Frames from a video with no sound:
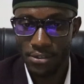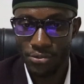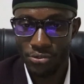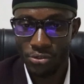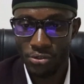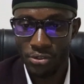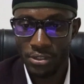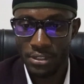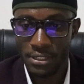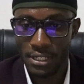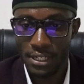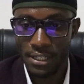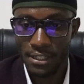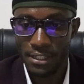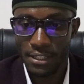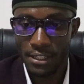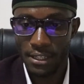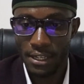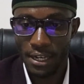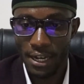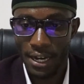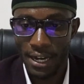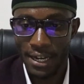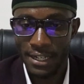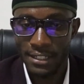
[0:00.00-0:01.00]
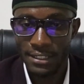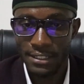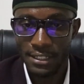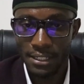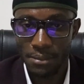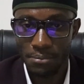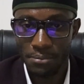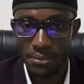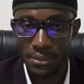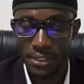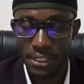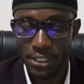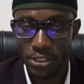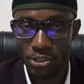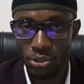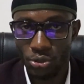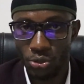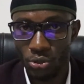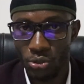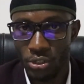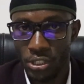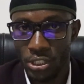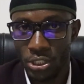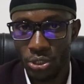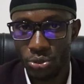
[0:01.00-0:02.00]
those are the items that you're
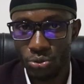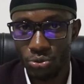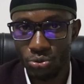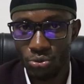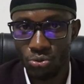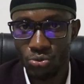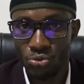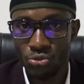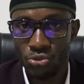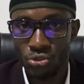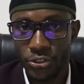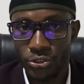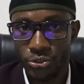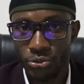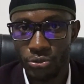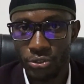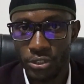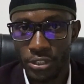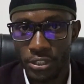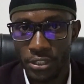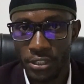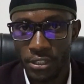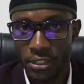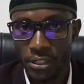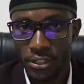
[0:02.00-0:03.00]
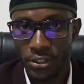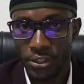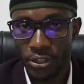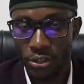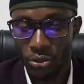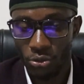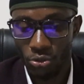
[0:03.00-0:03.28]
going to use during the